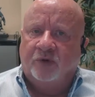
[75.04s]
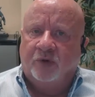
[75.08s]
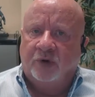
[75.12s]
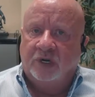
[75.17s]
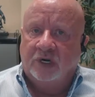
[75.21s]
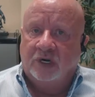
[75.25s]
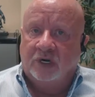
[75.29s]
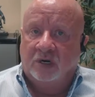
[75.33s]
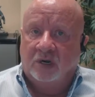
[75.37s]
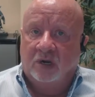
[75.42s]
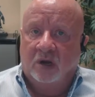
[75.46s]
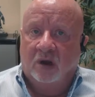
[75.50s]
for you
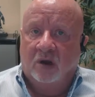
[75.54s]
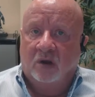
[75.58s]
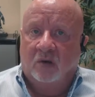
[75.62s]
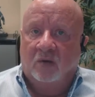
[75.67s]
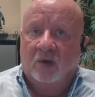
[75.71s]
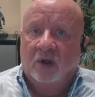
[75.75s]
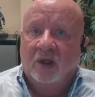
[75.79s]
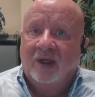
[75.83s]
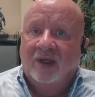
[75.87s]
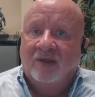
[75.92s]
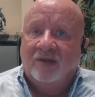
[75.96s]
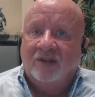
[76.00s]
to know.
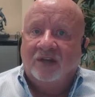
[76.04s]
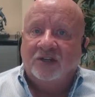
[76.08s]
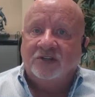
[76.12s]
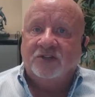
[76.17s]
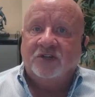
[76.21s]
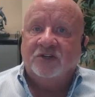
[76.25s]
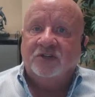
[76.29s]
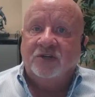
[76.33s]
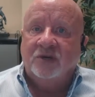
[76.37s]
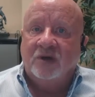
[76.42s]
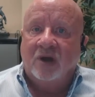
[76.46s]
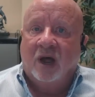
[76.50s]
This
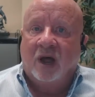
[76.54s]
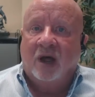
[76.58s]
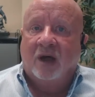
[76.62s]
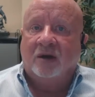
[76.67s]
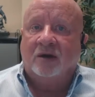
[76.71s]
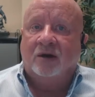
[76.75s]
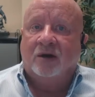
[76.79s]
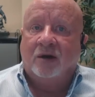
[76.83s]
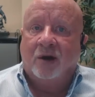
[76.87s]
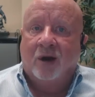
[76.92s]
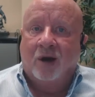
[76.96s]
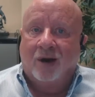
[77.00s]
is not
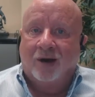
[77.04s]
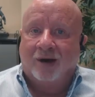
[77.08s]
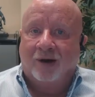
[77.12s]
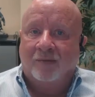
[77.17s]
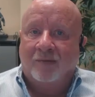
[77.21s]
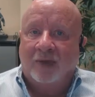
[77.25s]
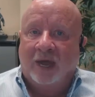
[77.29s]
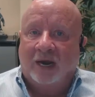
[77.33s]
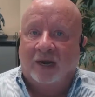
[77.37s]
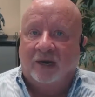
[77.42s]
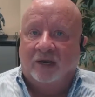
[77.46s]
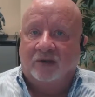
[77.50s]
an
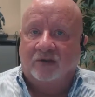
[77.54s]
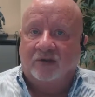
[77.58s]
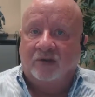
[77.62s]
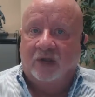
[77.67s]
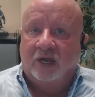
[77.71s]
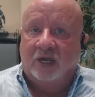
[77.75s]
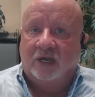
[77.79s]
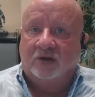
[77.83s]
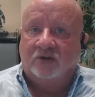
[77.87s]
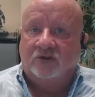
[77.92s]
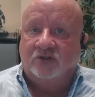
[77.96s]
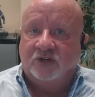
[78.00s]
automatic
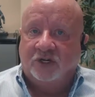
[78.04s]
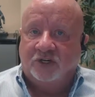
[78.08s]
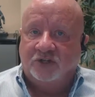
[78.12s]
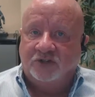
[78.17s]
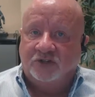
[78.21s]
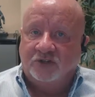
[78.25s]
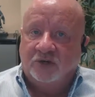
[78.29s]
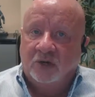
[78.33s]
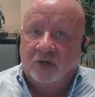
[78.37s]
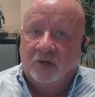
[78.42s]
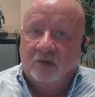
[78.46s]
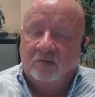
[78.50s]
thing
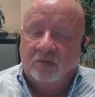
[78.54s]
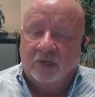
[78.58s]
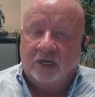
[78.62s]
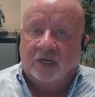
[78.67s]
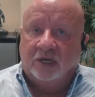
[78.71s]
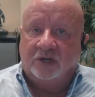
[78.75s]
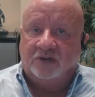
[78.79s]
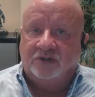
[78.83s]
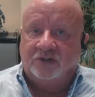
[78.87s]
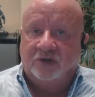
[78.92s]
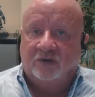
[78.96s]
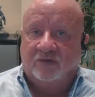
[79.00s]
just
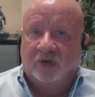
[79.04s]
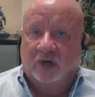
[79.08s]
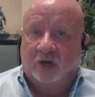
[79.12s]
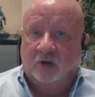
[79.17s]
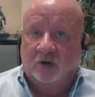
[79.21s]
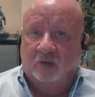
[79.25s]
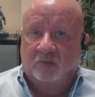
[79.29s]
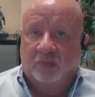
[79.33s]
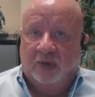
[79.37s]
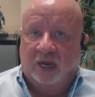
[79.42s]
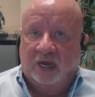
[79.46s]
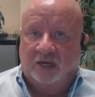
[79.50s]
because the
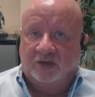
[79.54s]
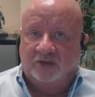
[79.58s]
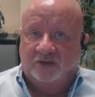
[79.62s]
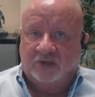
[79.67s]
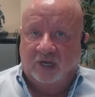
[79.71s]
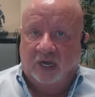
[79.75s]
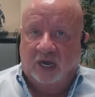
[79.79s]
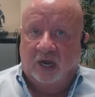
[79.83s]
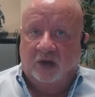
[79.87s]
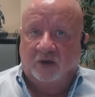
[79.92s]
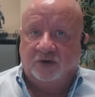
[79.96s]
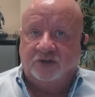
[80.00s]
veteran buys
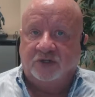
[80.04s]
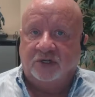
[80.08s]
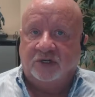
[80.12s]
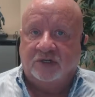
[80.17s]
the house.